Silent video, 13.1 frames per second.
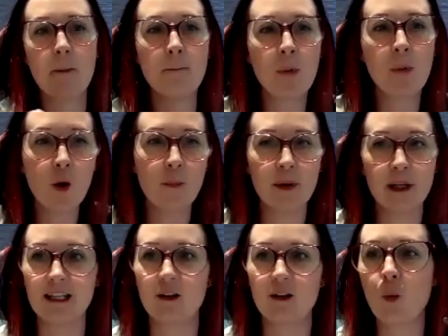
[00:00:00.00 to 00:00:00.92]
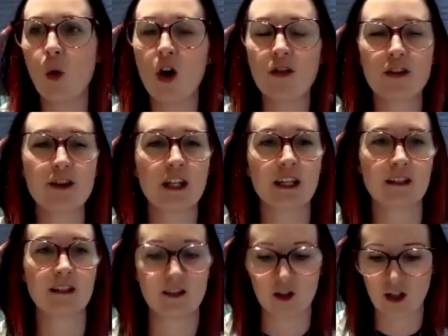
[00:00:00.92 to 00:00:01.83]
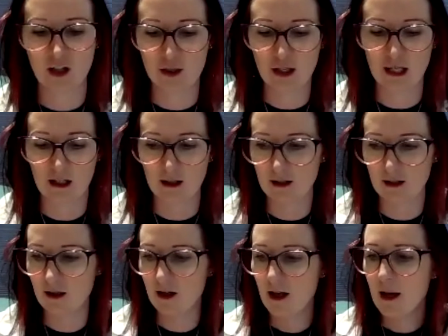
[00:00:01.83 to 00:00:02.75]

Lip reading: and pop in what are the things that you think